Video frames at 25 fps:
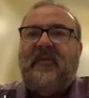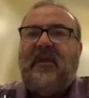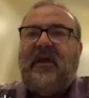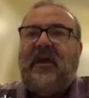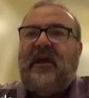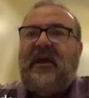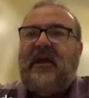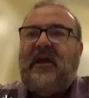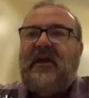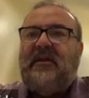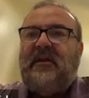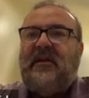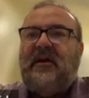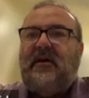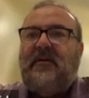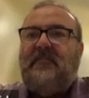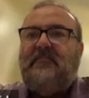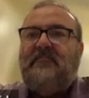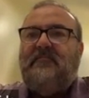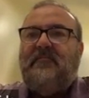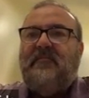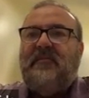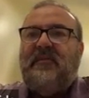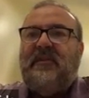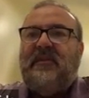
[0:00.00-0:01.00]
And
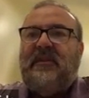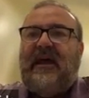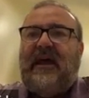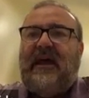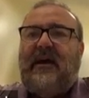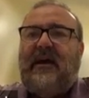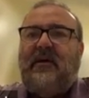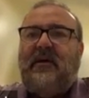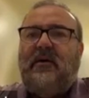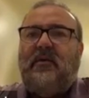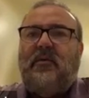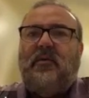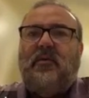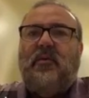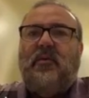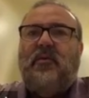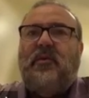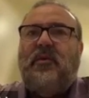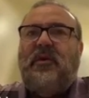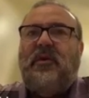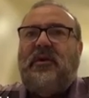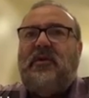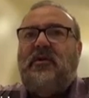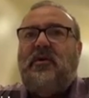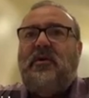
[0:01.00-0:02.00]
now
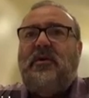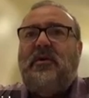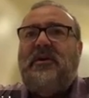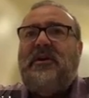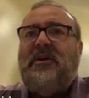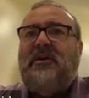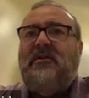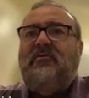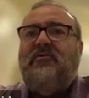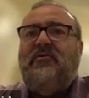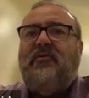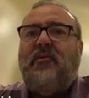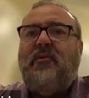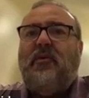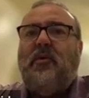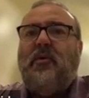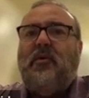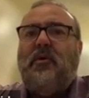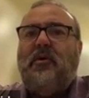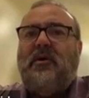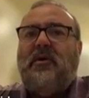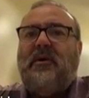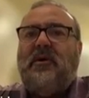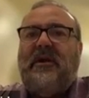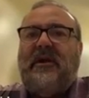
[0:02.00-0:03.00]
we are looking
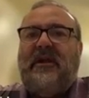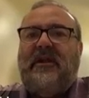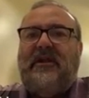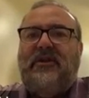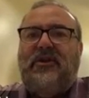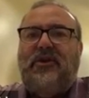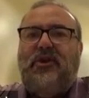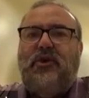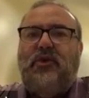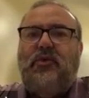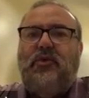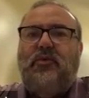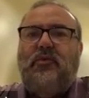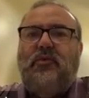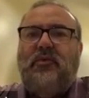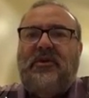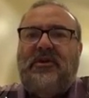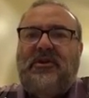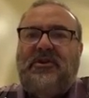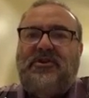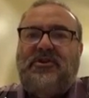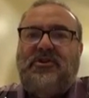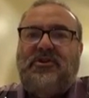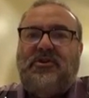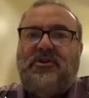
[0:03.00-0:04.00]
for a new
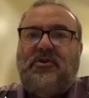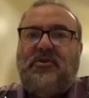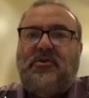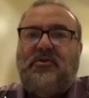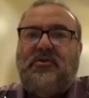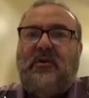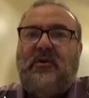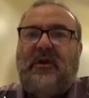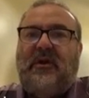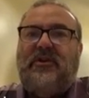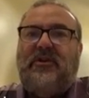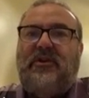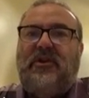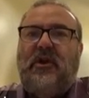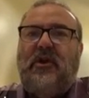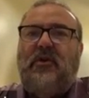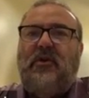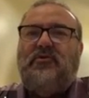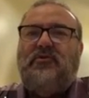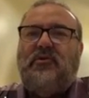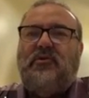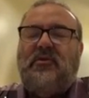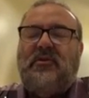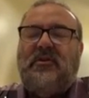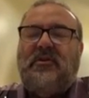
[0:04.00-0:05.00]
issue, and
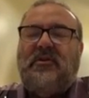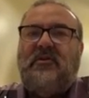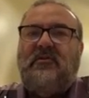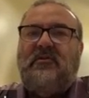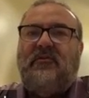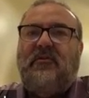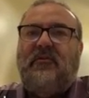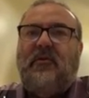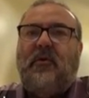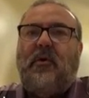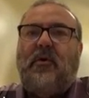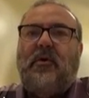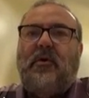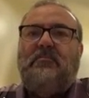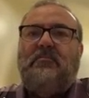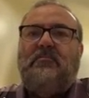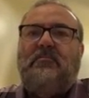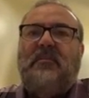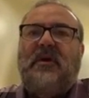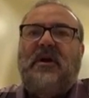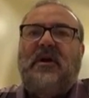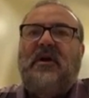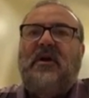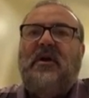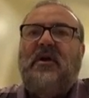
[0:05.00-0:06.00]
usually the
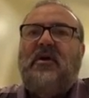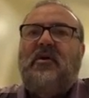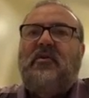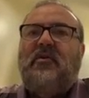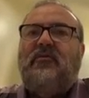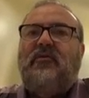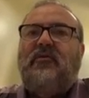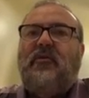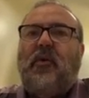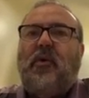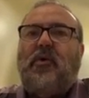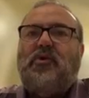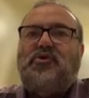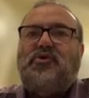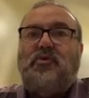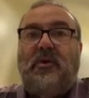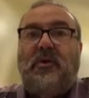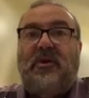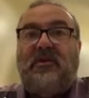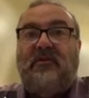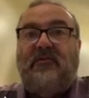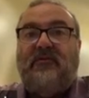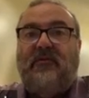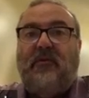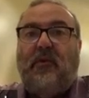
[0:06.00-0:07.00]

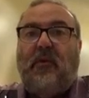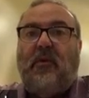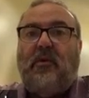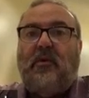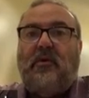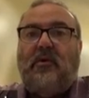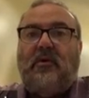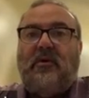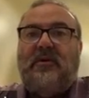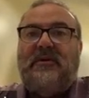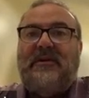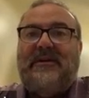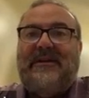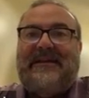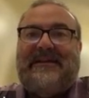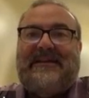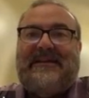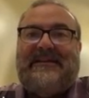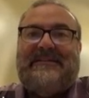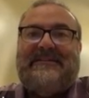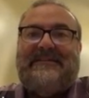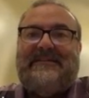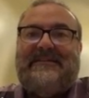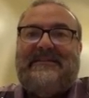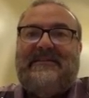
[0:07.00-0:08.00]
Form-424
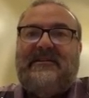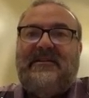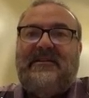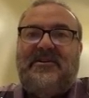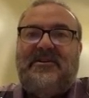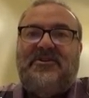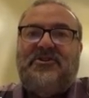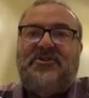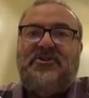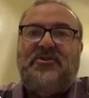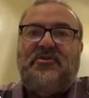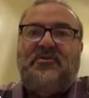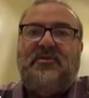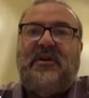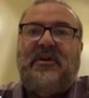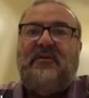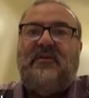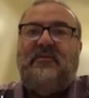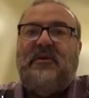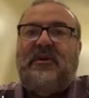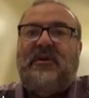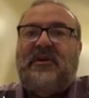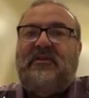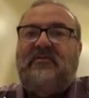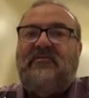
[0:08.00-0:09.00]
is the issue that
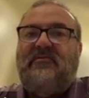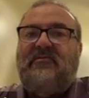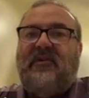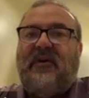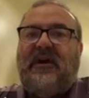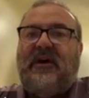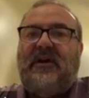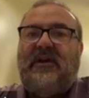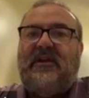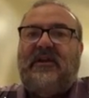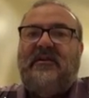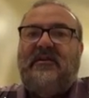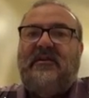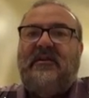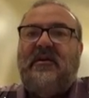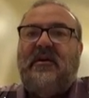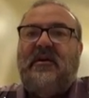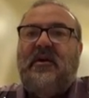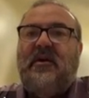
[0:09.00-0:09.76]
we can find